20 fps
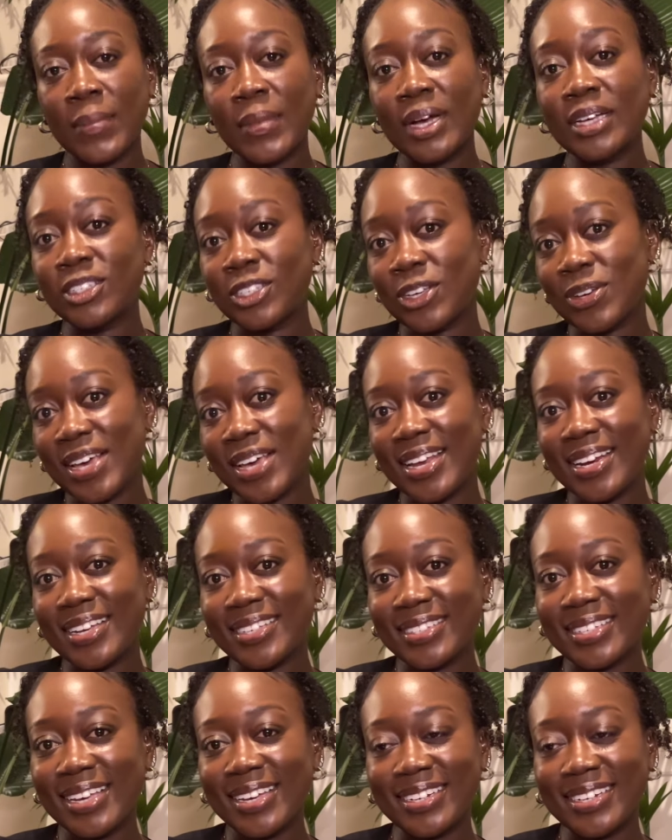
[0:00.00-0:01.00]
So yeah,
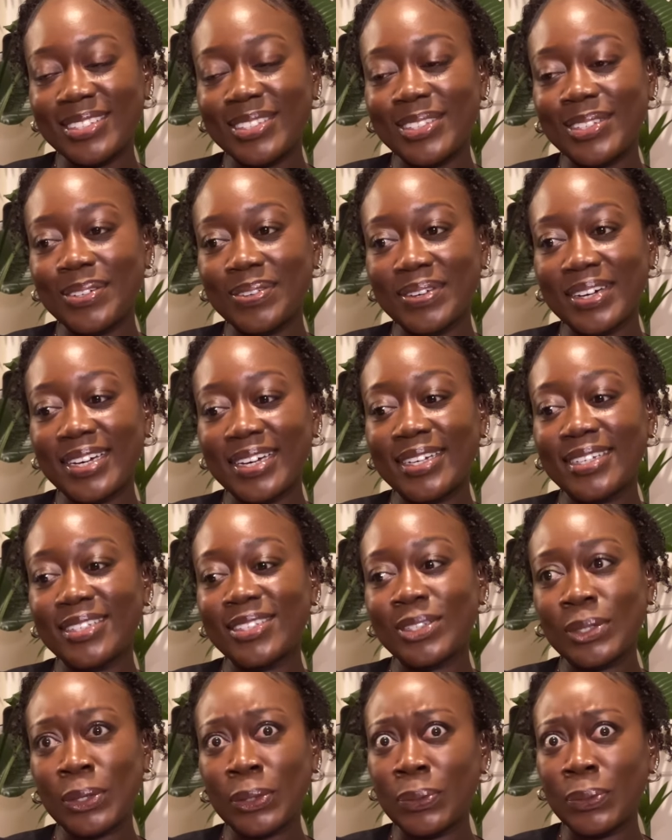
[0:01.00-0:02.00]
let's get into it.
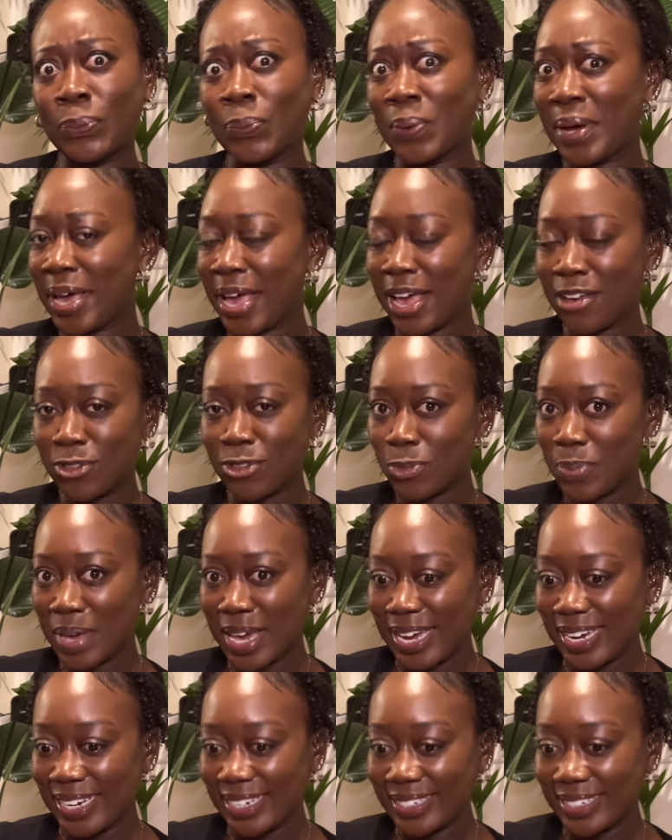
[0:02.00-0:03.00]
So where have you
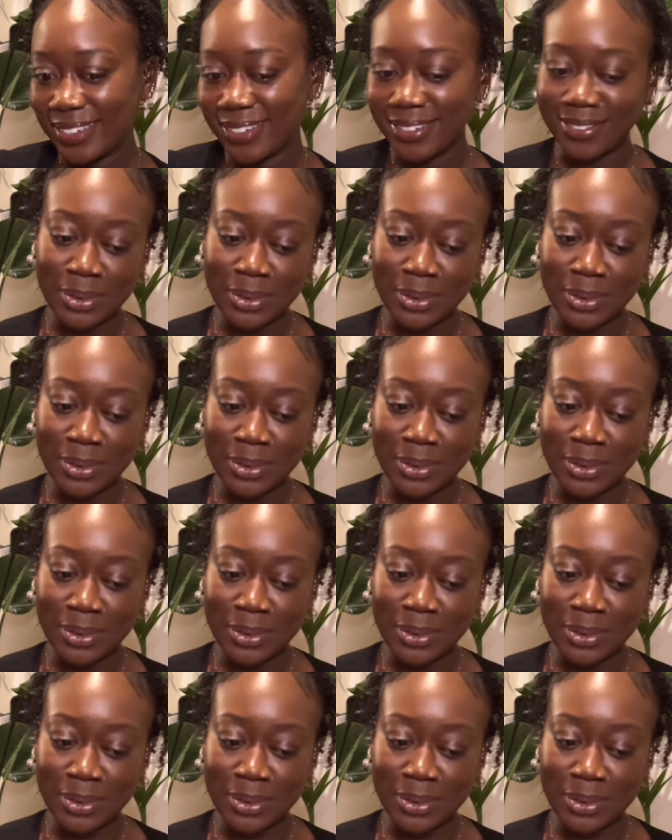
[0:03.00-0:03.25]
been?